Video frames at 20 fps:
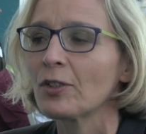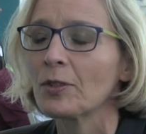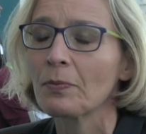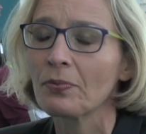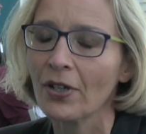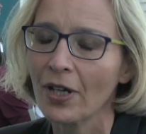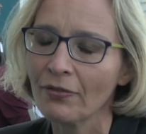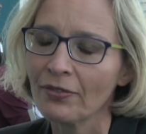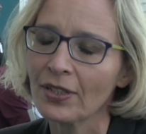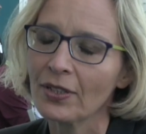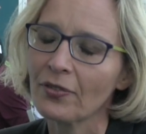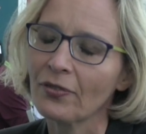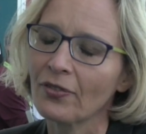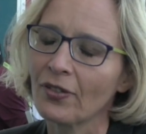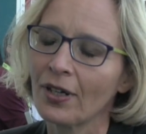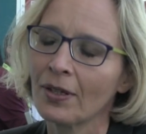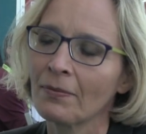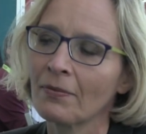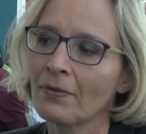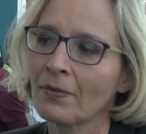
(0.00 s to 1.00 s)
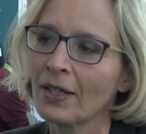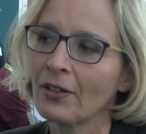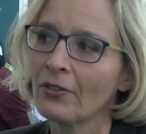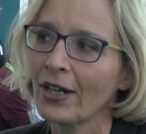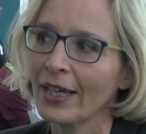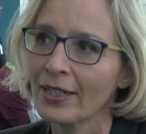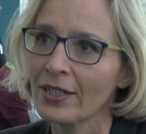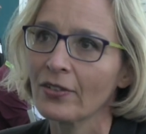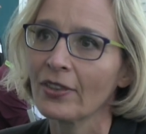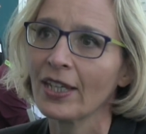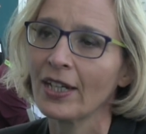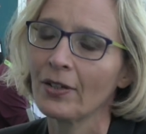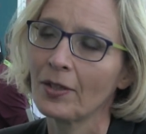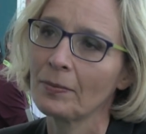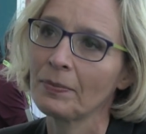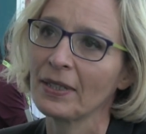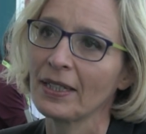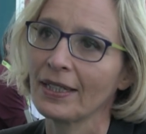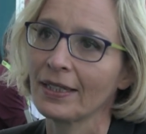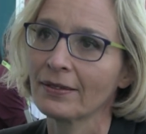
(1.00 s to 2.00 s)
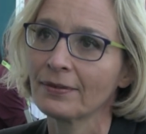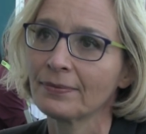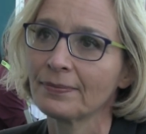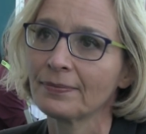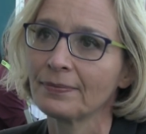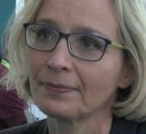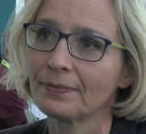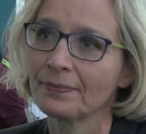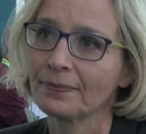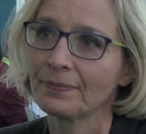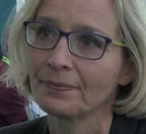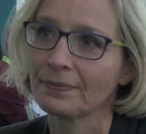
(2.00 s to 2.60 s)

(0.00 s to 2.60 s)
would profit from radiotherapy.